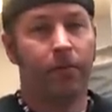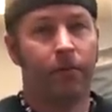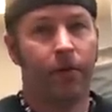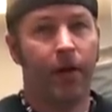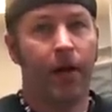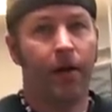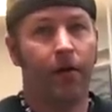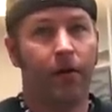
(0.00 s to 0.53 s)
per
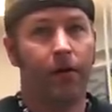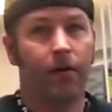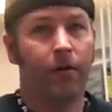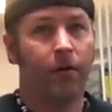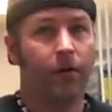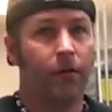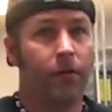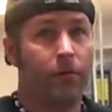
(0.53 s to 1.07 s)

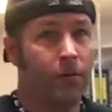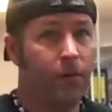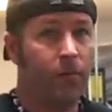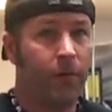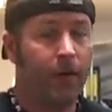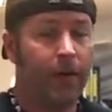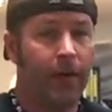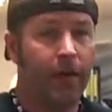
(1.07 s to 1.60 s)
hour. Do we
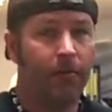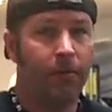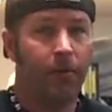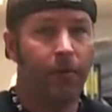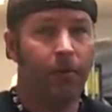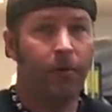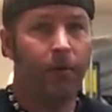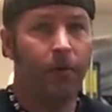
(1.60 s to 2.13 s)
want
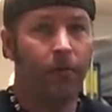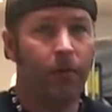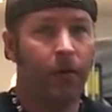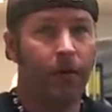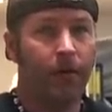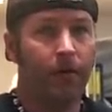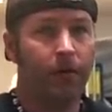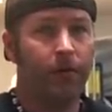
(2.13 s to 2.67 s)
camber or do we
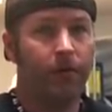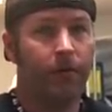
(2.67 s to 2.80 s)
want...